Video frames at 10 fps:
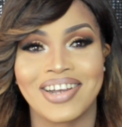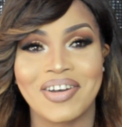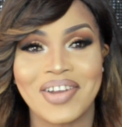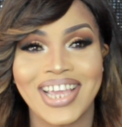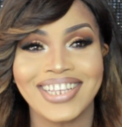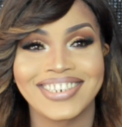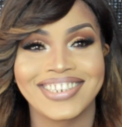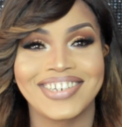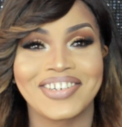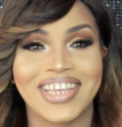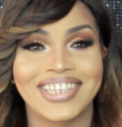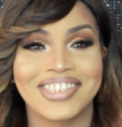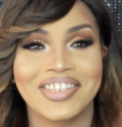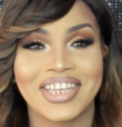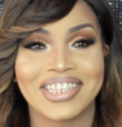All right? Okay,
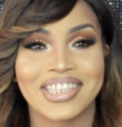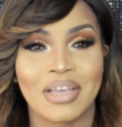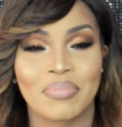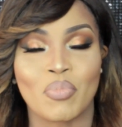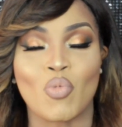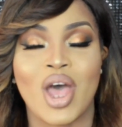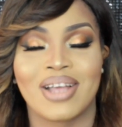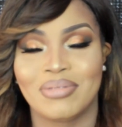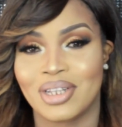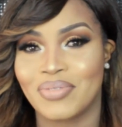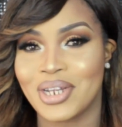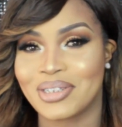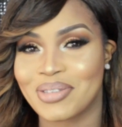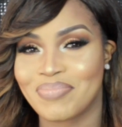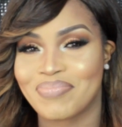see you next time. Mwah. Love you
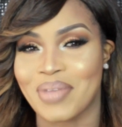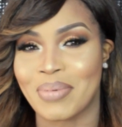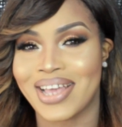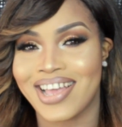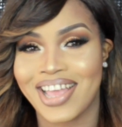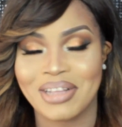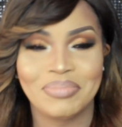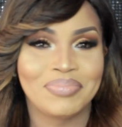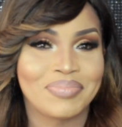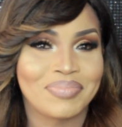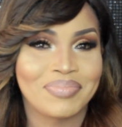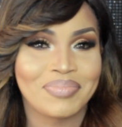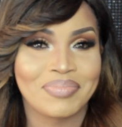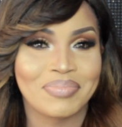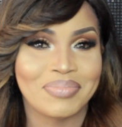loads. Bye-bye. Bye.
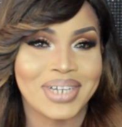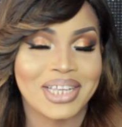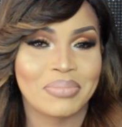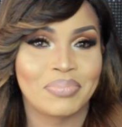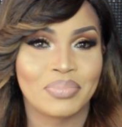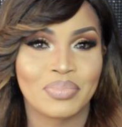-bye. Bye.